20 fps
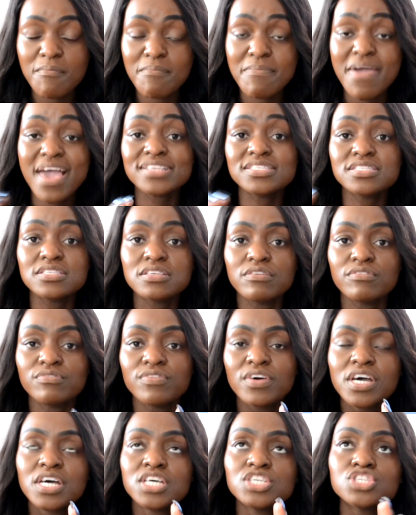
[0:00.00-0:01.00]
massive
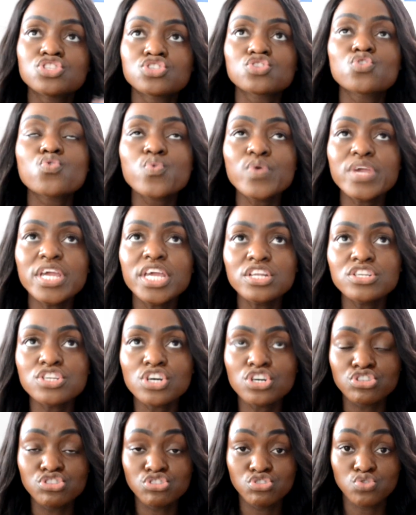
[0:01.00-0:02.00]

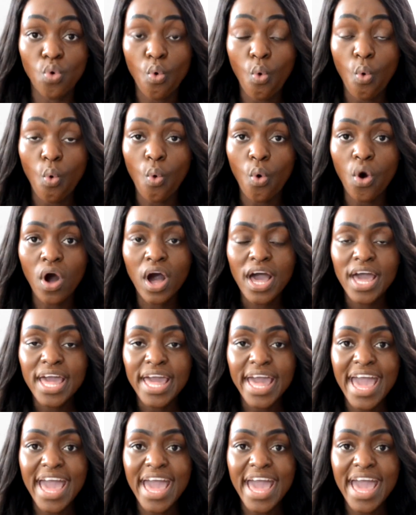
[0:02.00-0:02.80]
screen door,